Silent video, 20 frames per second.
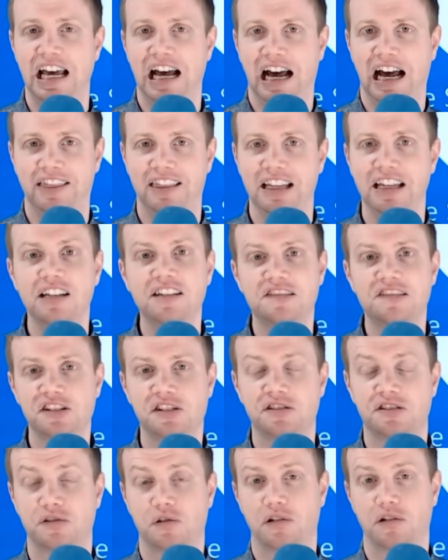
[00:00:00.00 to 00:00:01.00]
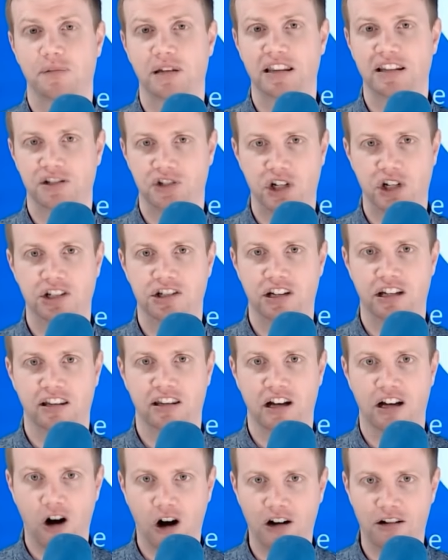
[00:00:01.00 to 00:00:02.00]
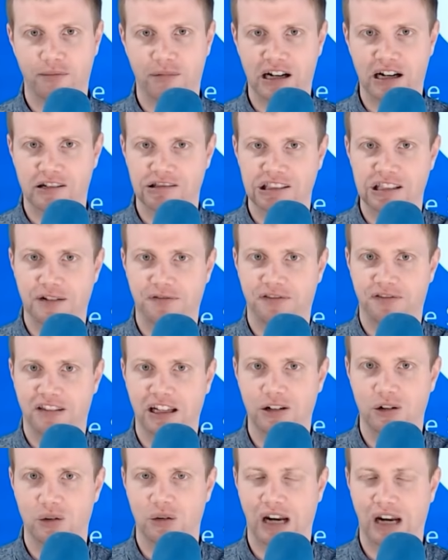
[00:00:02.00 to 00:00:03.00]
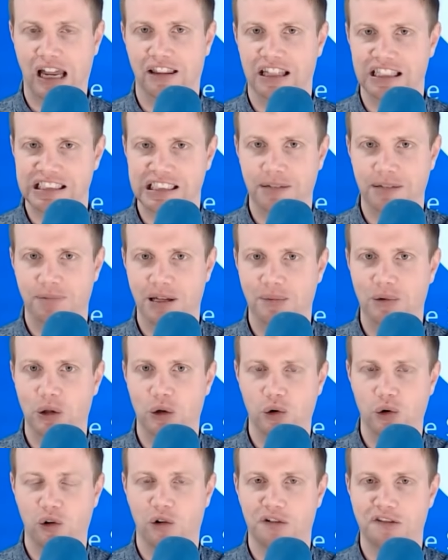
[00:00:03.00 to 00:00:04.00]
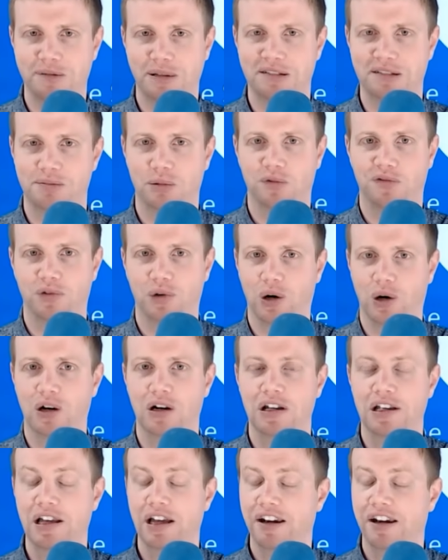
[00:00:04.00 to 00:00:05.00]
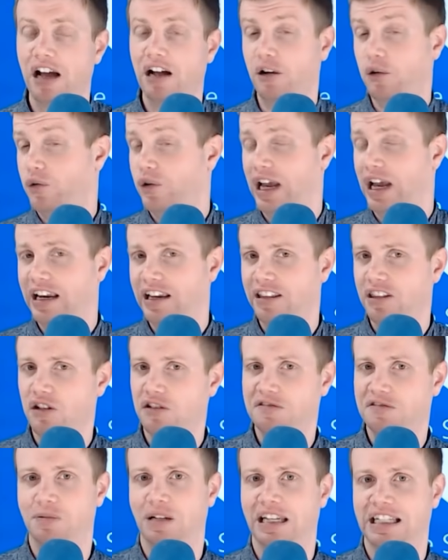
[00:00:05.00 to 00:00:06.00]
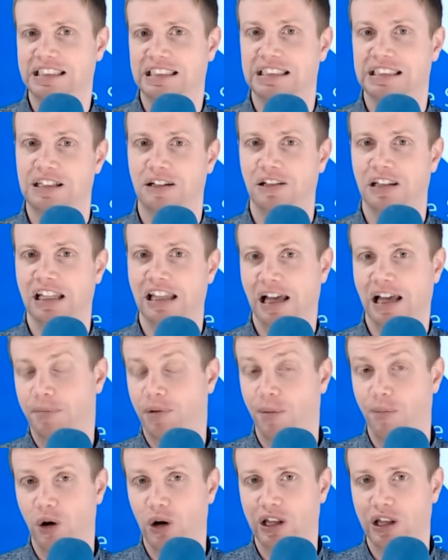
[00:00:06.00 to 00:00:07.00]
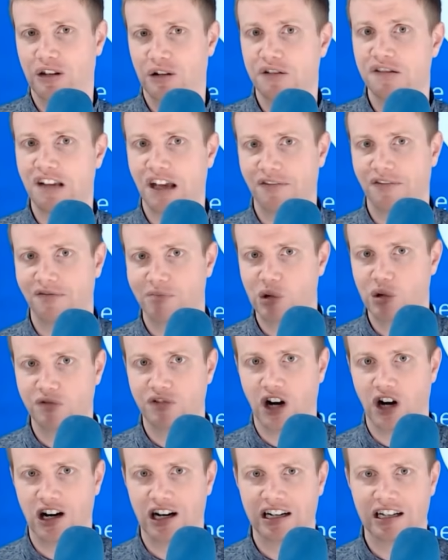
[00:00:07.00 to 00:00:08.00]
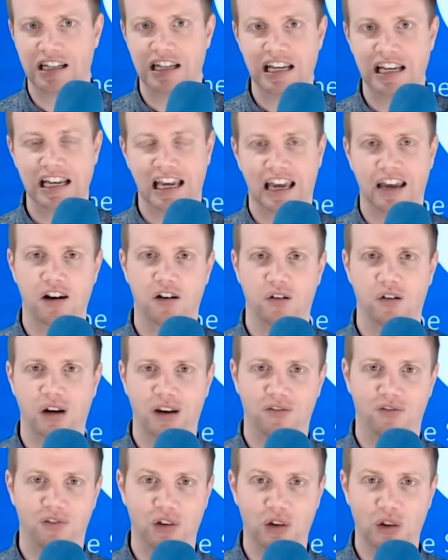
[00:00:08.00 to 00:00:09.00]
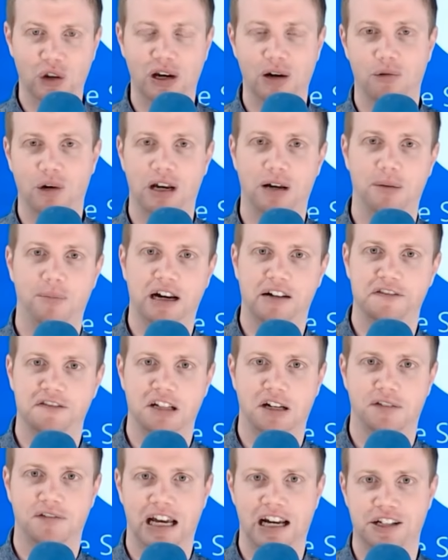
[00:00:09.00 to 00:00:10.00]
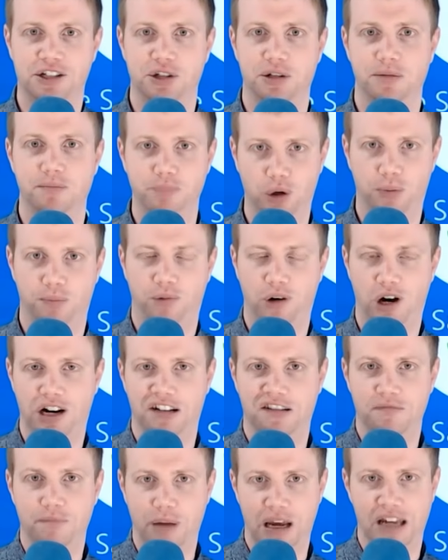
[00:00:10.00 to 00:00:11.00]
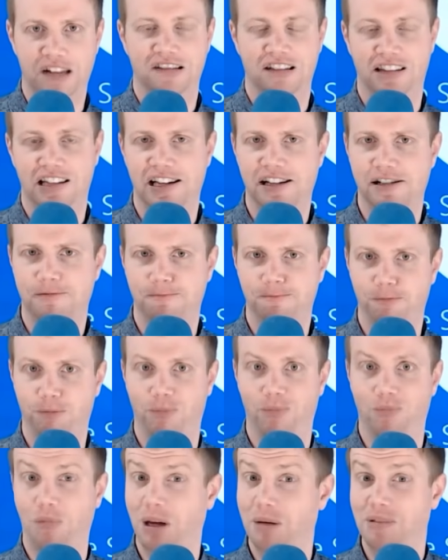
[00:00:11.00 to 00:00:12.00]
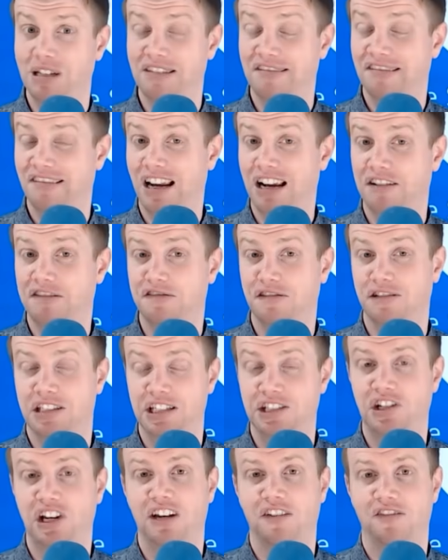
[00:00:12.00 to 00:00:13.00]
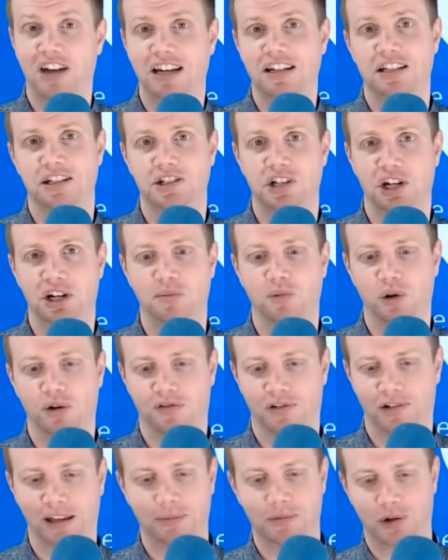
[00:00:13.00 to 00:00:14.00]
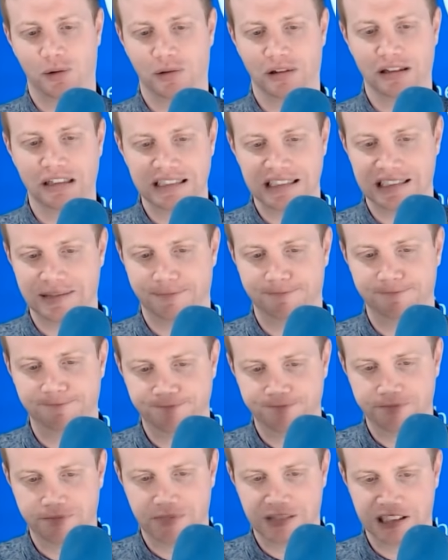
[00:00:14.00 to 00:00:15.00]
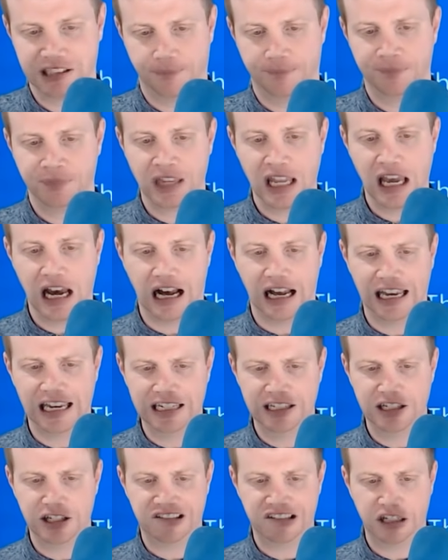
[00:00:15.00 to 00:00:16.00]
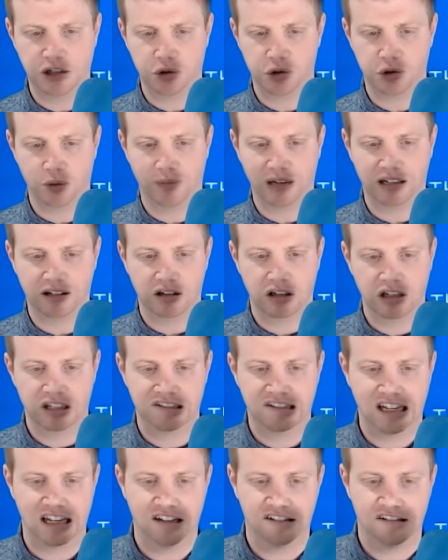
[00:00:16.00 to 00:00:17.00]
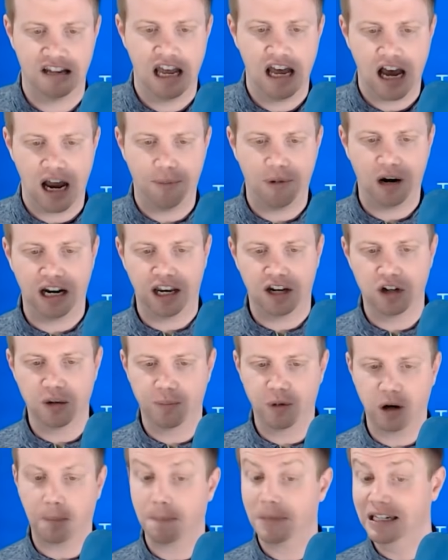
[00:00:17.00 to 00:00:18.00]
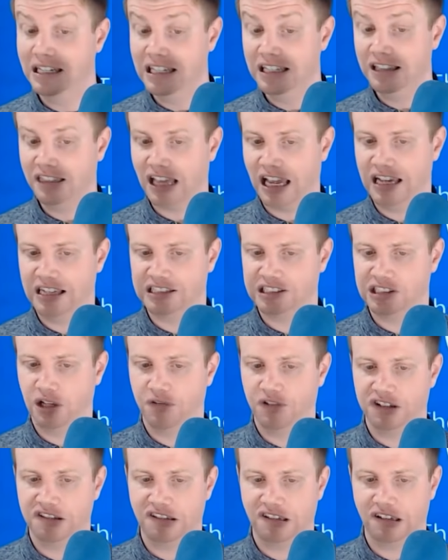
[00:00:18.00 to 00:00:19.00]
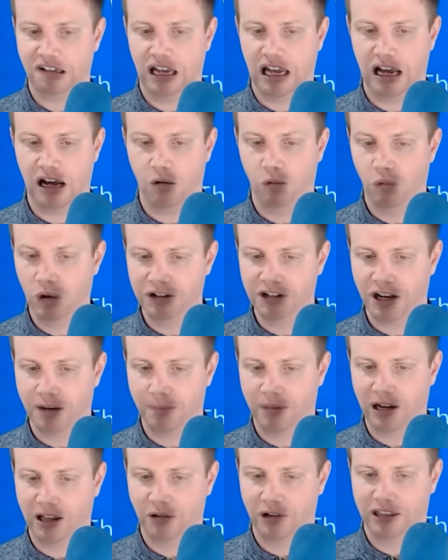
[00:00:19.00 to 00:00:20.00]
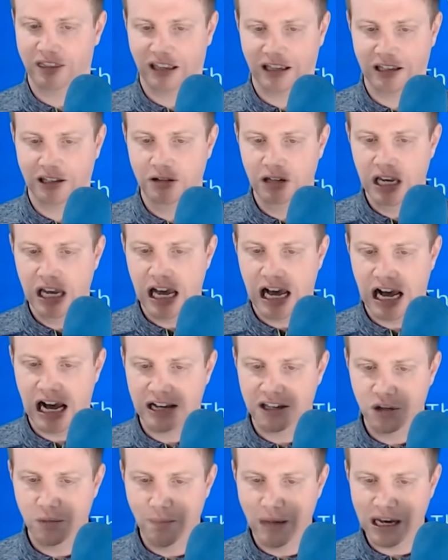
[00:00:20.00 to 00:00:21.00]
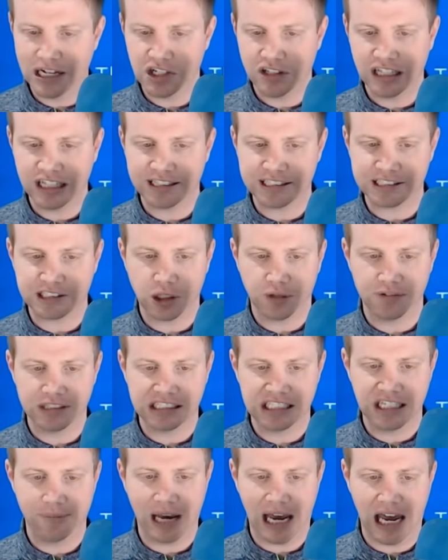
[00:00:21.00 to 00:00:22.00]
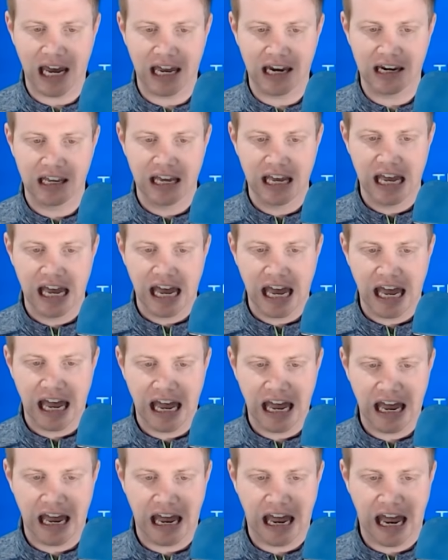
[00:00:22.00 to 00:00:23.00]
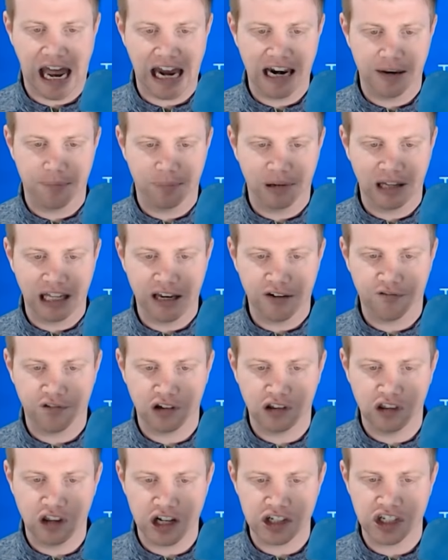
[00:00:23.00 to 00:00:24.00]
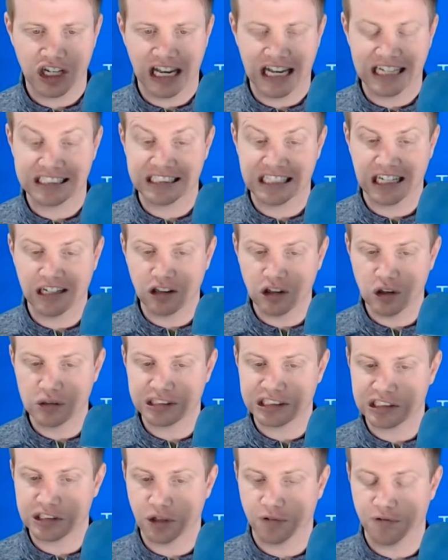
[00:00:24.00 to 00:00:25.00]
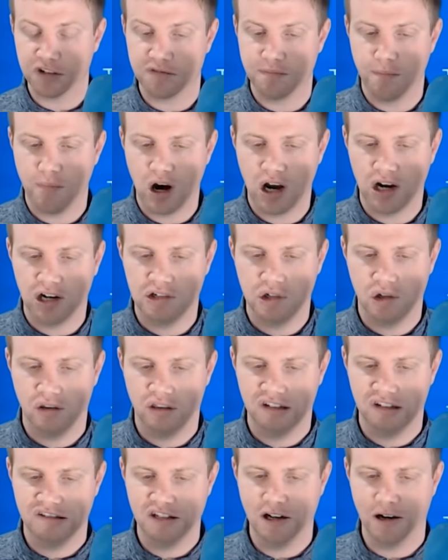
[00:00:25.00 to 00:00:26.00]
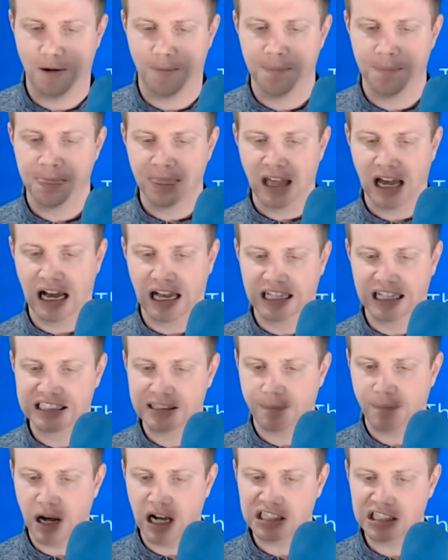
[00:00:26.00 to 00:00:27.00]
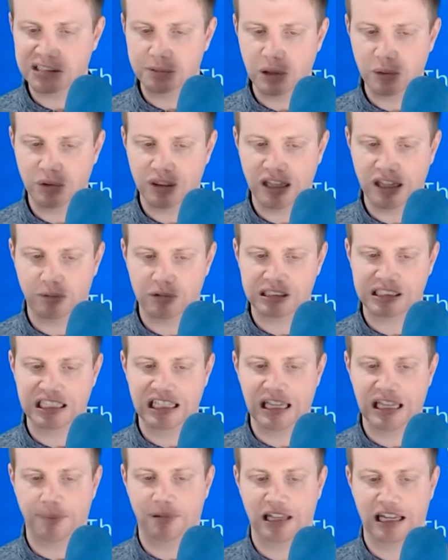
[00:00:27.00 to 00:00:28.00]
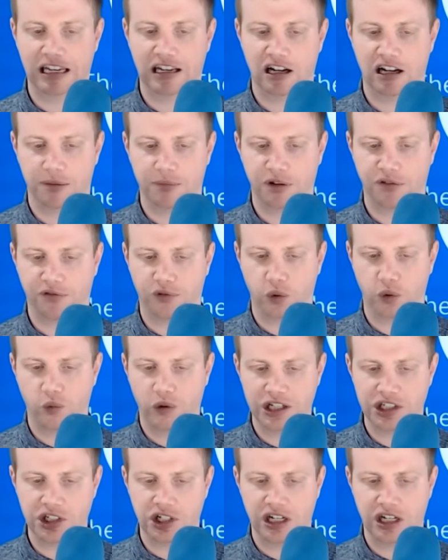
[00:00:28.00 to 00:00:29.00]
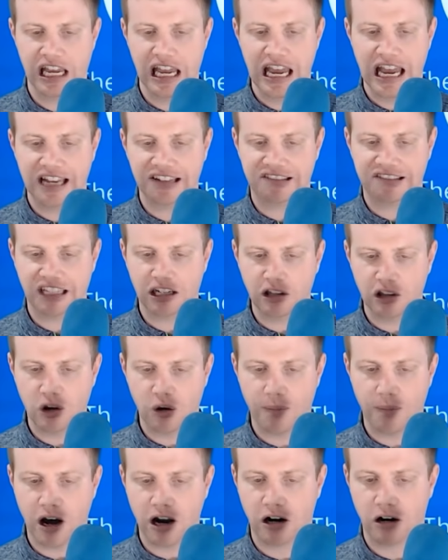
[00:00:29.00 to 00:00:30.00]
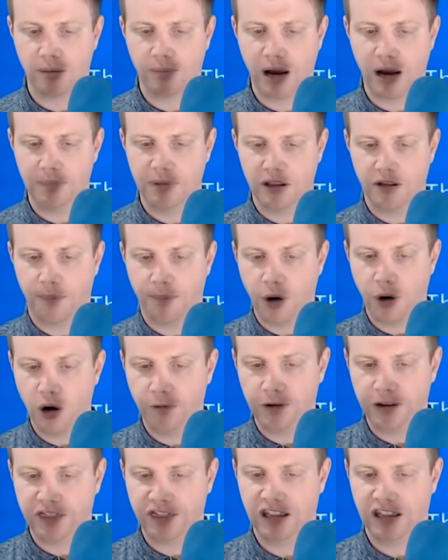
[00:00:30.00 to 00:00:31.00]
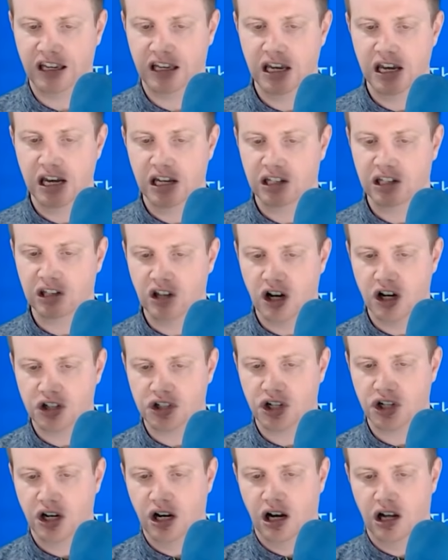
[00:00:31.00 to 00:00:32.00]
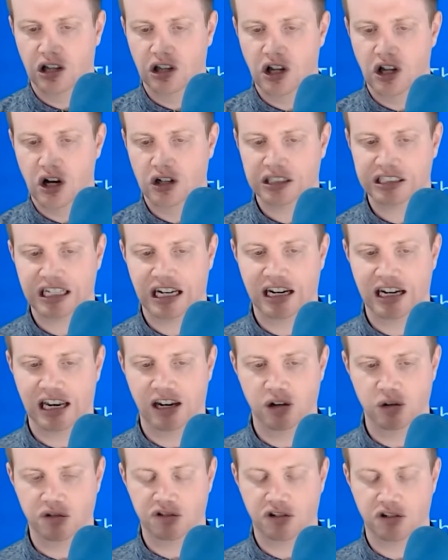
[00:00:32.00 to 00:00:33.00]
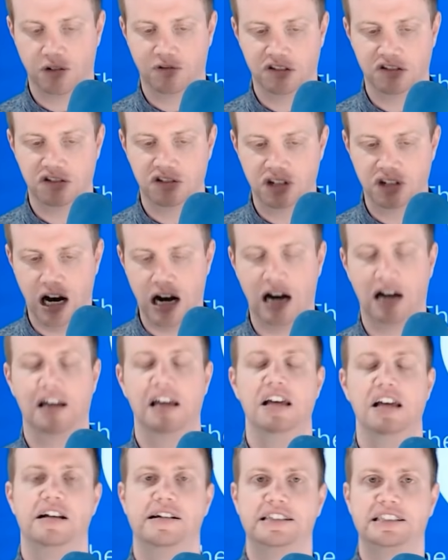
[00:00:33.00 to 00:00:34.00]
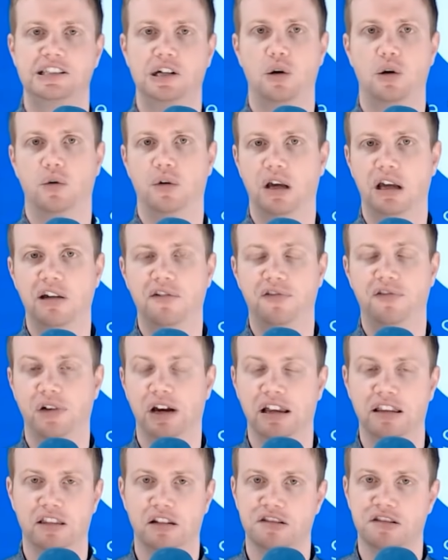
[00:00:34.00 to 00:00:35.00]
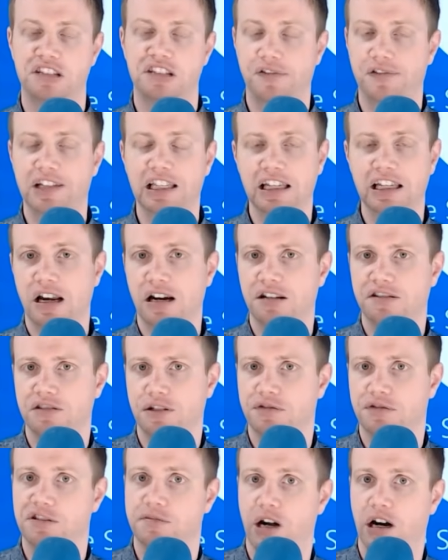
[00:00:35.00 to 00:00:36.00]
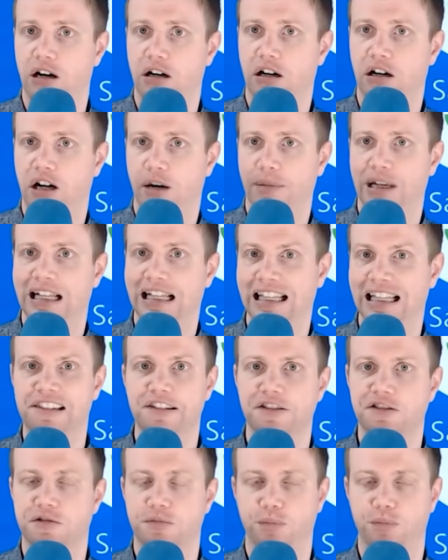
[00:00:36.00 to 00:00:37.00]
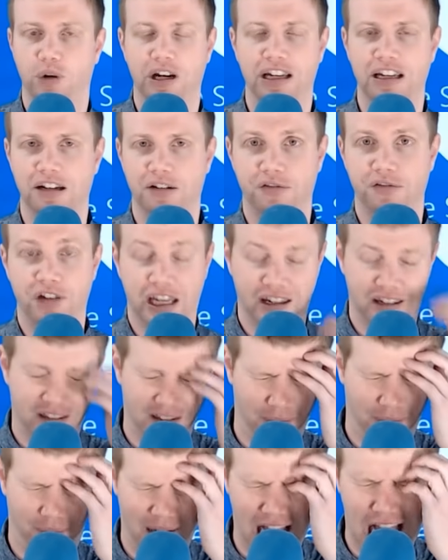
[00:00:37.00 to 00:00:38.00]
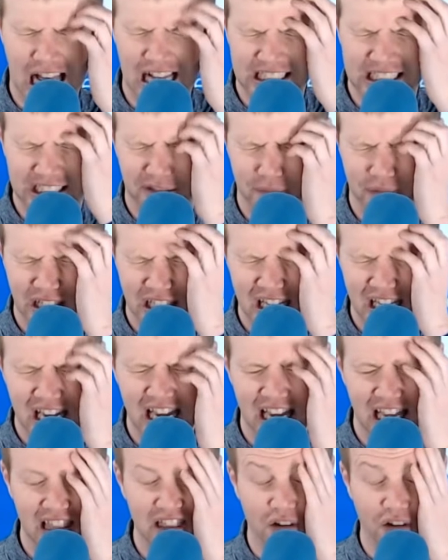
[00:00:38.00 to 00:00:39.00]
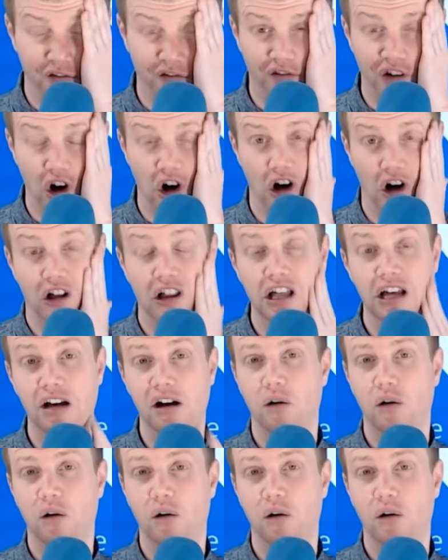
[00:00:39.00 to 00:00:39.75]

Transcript: I think it's just sort of been the changing of the guard at Microsoft. They don't, the same people who are responsible for not creating those, but necessarily like promoting those have moved on. And if you look at how Microsoft actually built products based on that, maybe it's not a strategic advantage anymore for them to release them. So, uh, Indistinguishable says, Hi, Brad. In your book, Beneath a Surface, uh, well done, by the way, thank you. Uh, you mentioned that the Surface team had uh, had a plan for launching a standalone Surface monitor this year. Uh, is it possible that we'll see that plan come to fruition? A standalone monitor might be the perfect thing to launch alongside a new Surface dock. So if there's definitely not a Surface monitor coming in the spring event, possibly in the fall.